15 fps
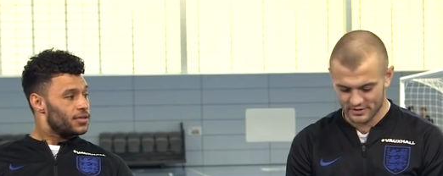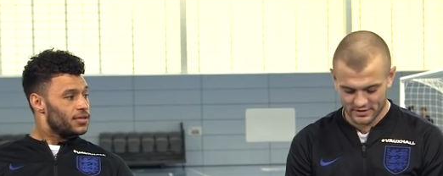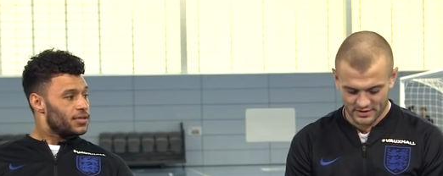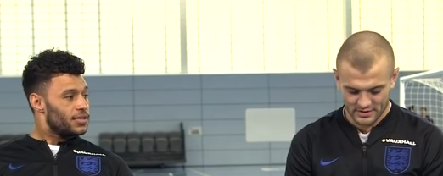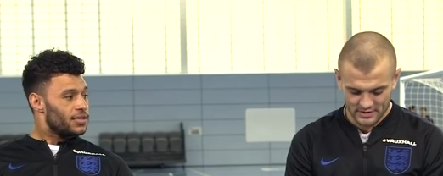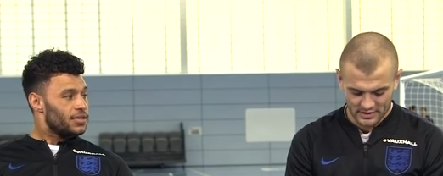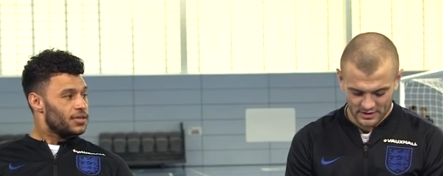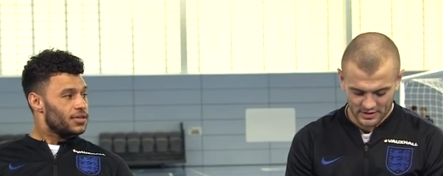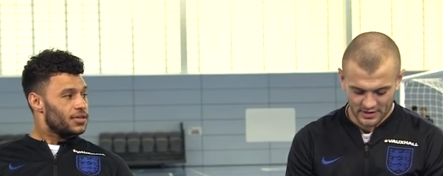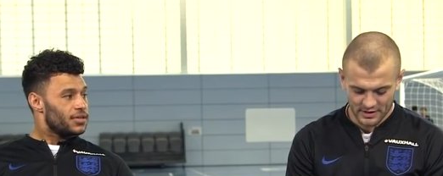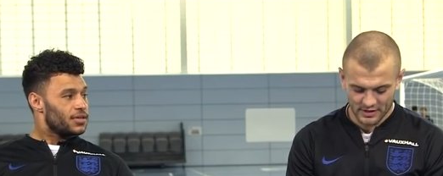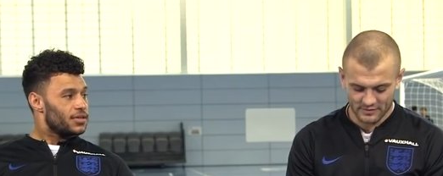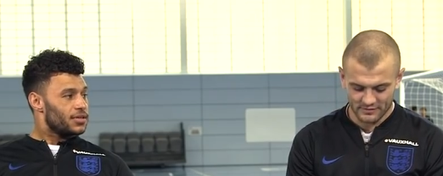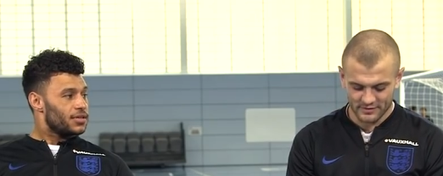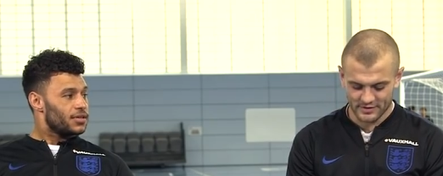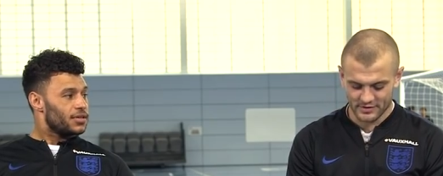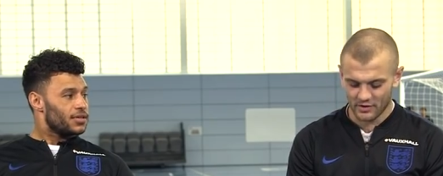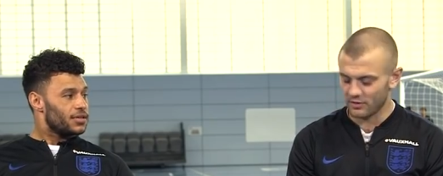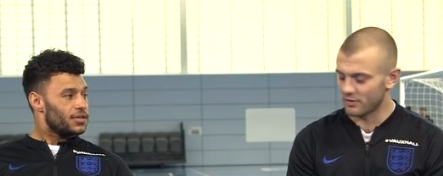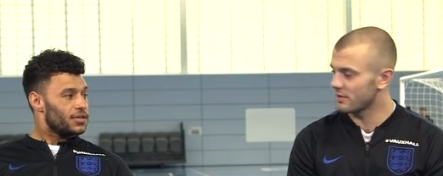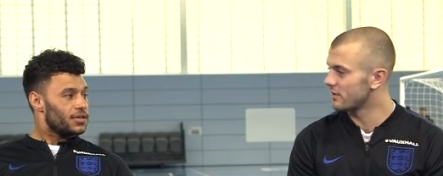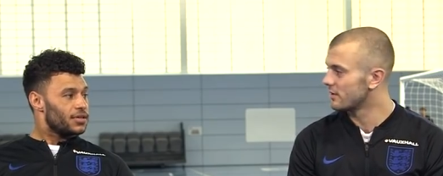Speaker 1: You
Speaker 2: didn't go
Speaker 1: for your
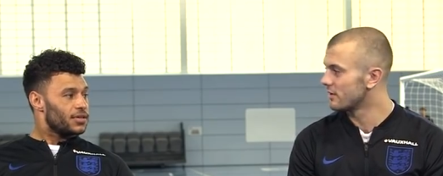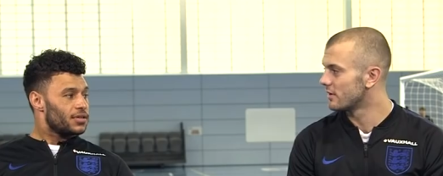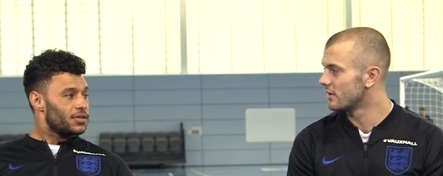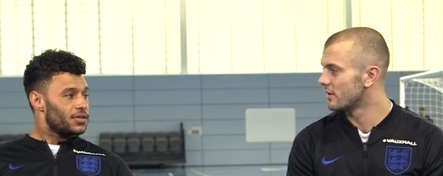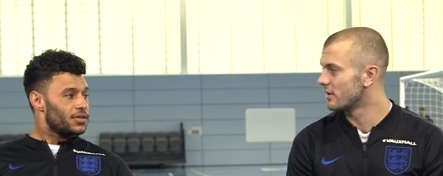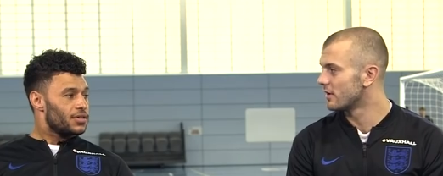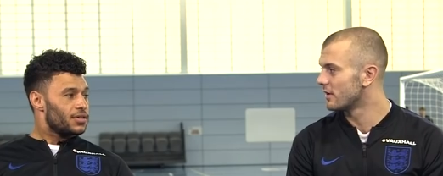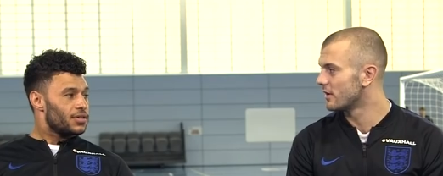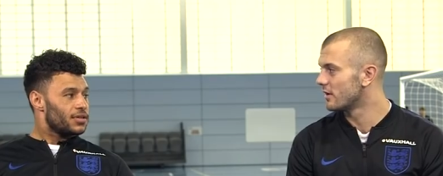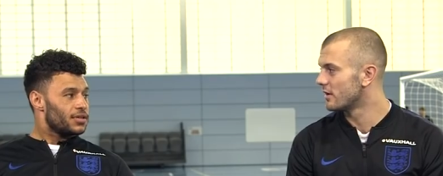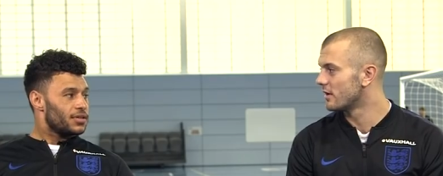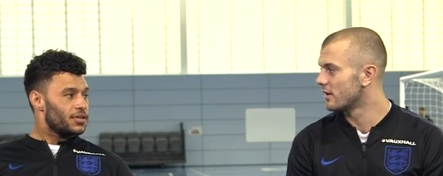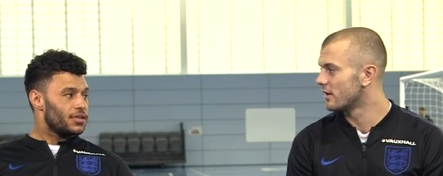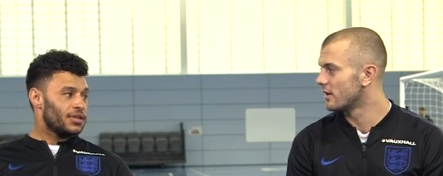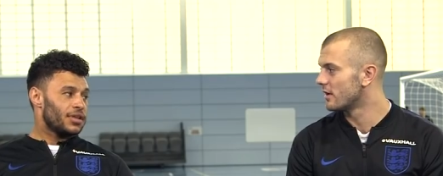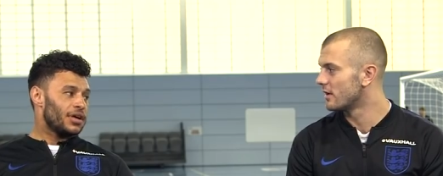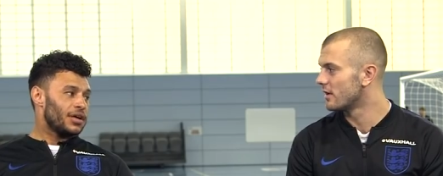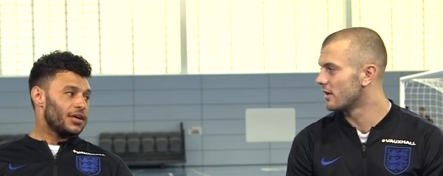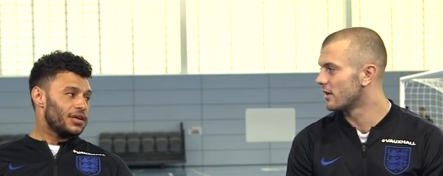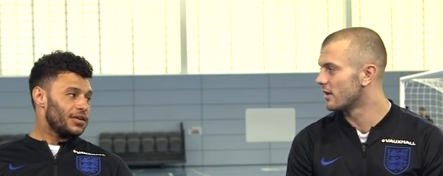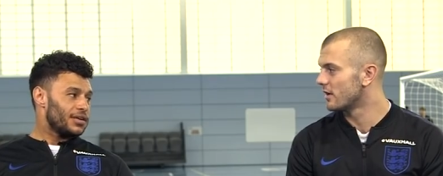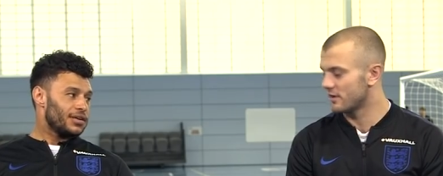dog?
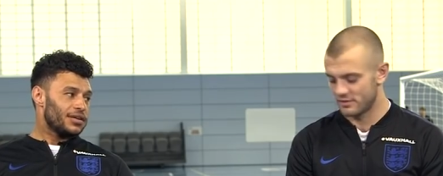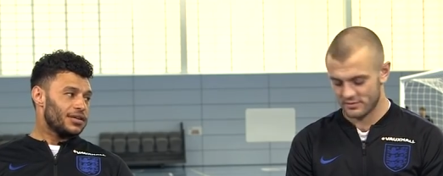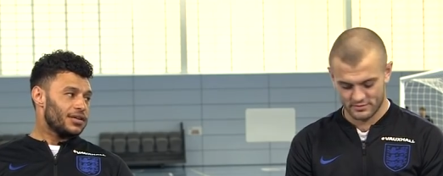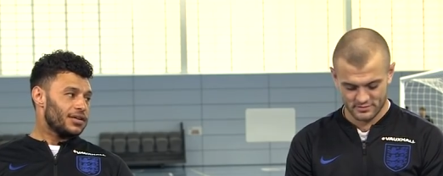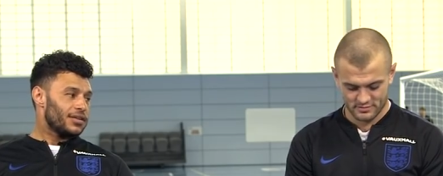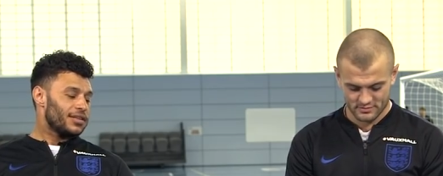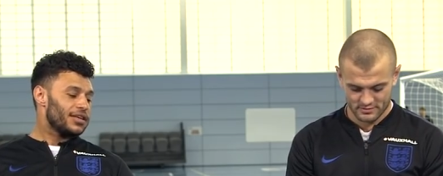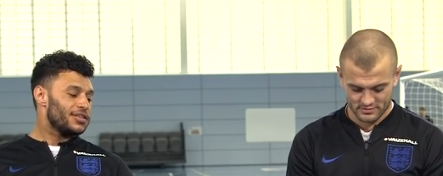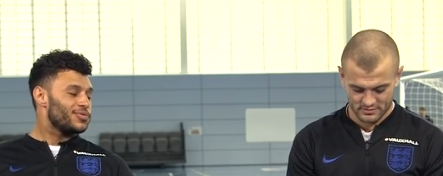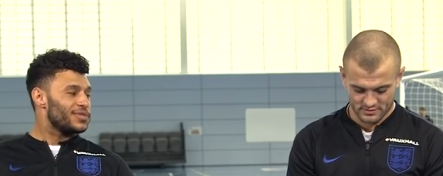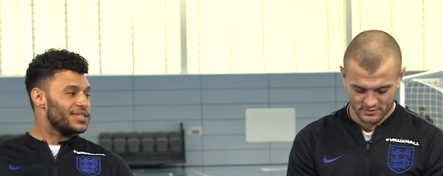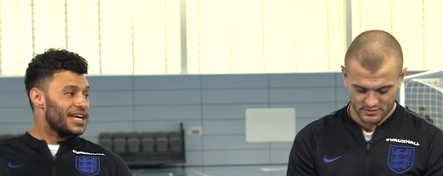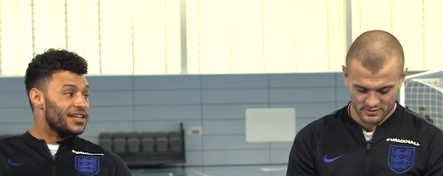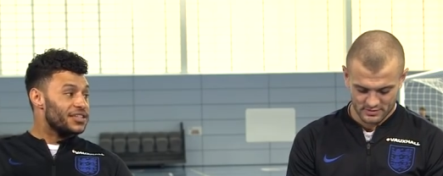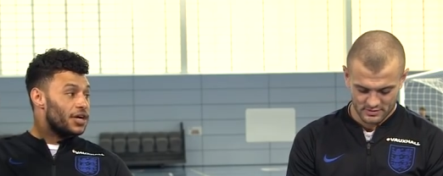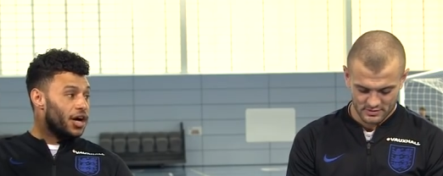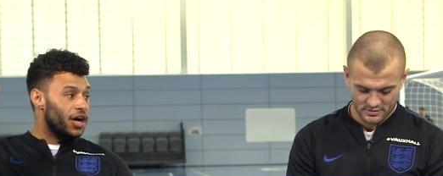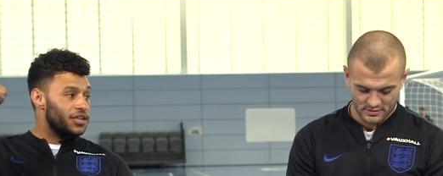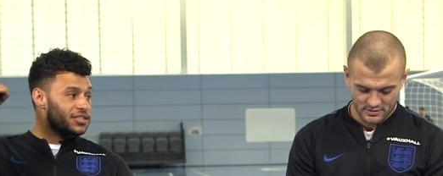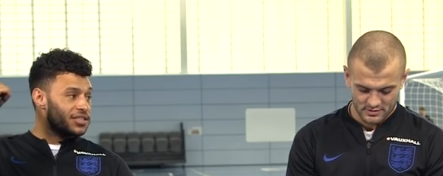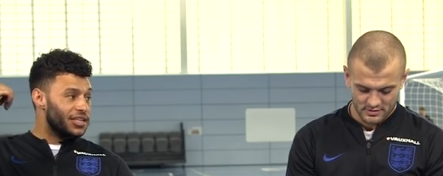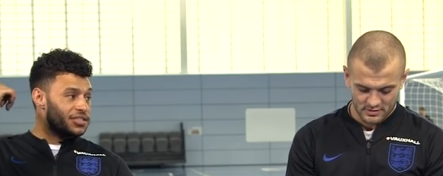
Speaker 2: No. This was age.
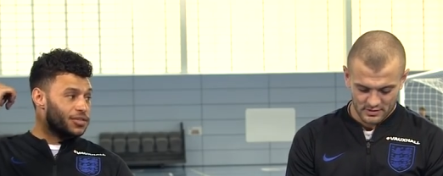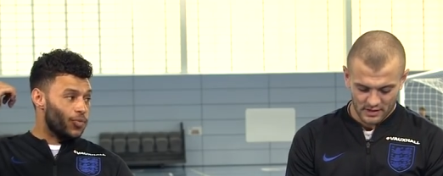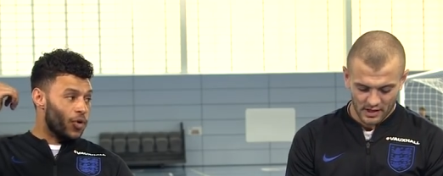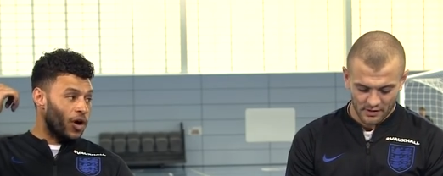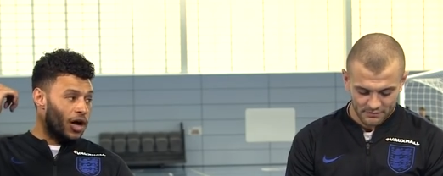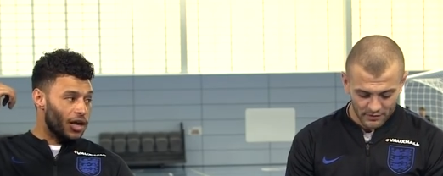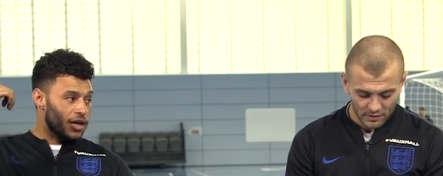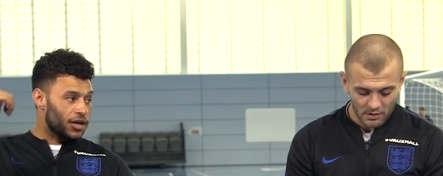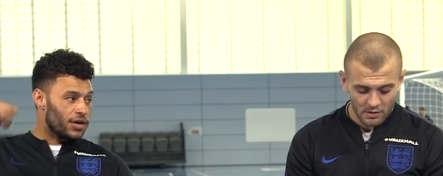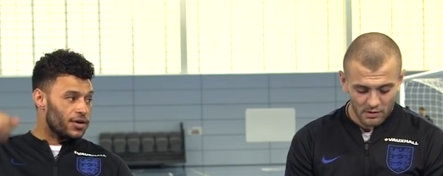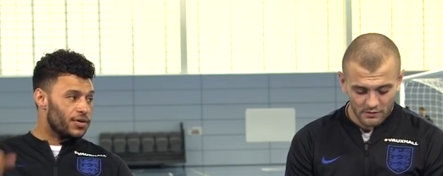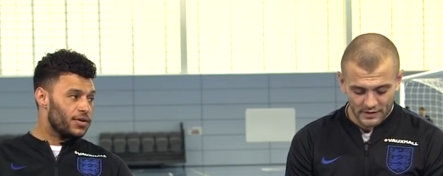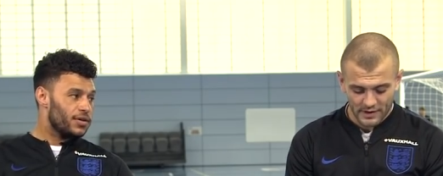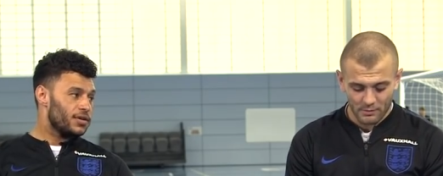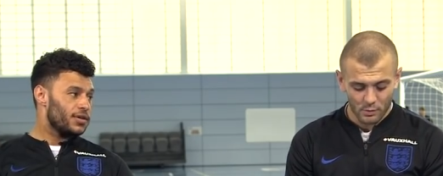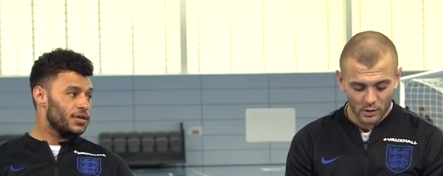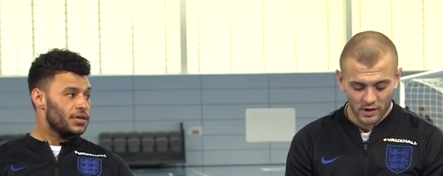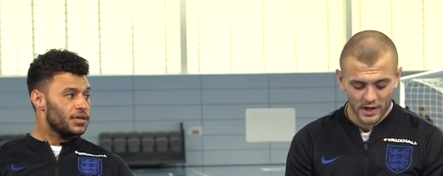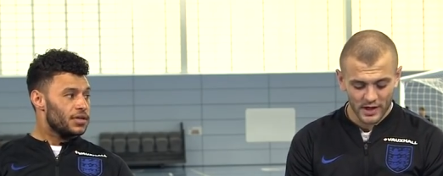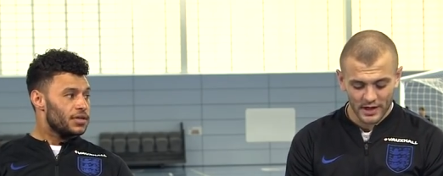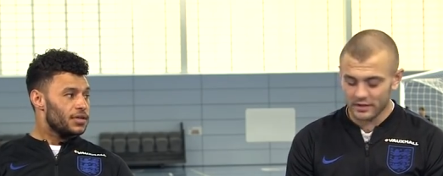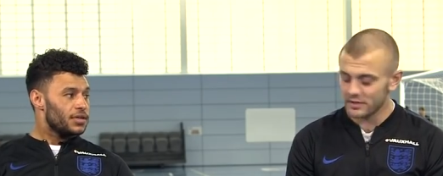I answered this a while
Speaker 1: ago. A photo of him
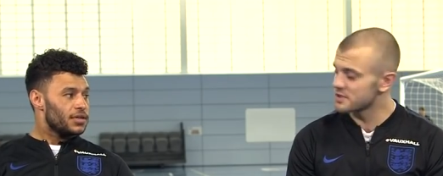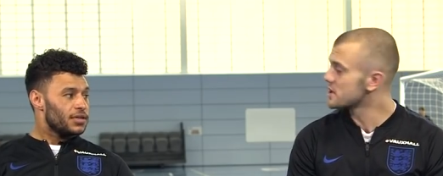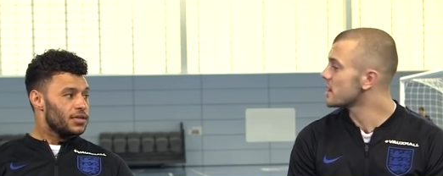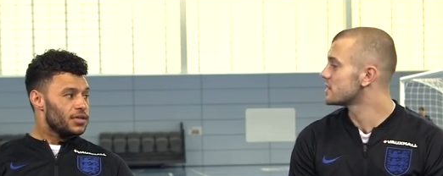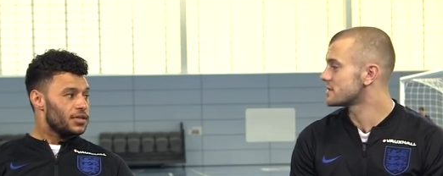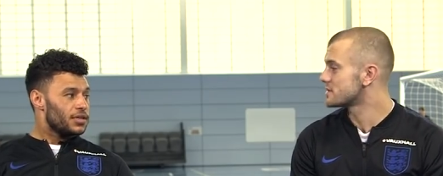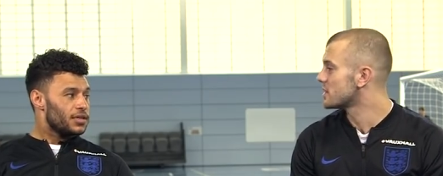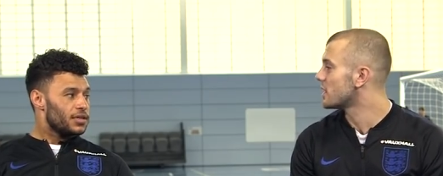wearing an England shirt as a